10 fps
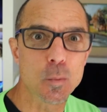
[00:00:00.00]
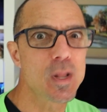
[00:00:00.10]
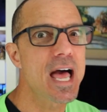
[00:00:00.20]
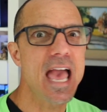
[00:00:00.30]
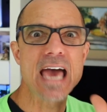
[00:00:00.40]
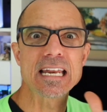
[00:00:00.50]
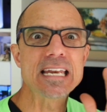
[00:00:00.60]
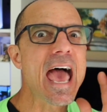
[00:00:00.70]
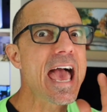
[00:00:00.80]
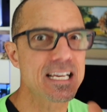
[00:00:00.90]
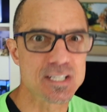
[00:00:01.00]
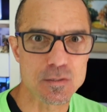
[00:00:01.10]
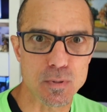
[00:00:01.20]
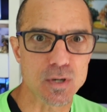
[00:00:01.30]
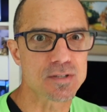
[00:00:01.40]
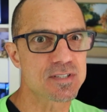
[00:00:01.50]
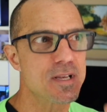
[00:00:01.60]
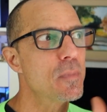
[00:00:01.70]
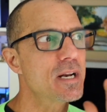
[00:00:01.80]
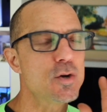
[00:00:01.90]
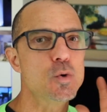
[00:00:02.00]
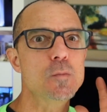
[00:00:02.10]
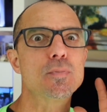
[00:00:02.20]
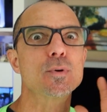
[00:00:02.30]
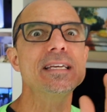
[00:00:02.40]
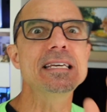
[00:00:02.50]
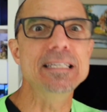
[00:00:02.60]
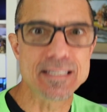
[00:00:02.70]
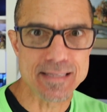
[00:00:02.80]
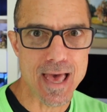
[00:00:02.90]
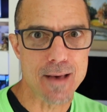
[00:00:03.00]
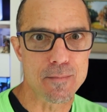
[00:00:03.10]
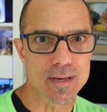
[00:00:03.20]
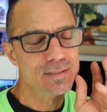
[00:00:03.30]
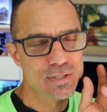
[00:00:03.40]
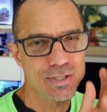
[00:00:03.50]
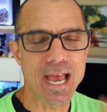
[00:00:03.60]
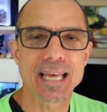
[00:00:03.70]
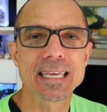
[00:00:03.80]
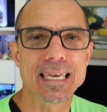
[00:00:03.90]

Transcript: I had an expert, somebody who breeds them, check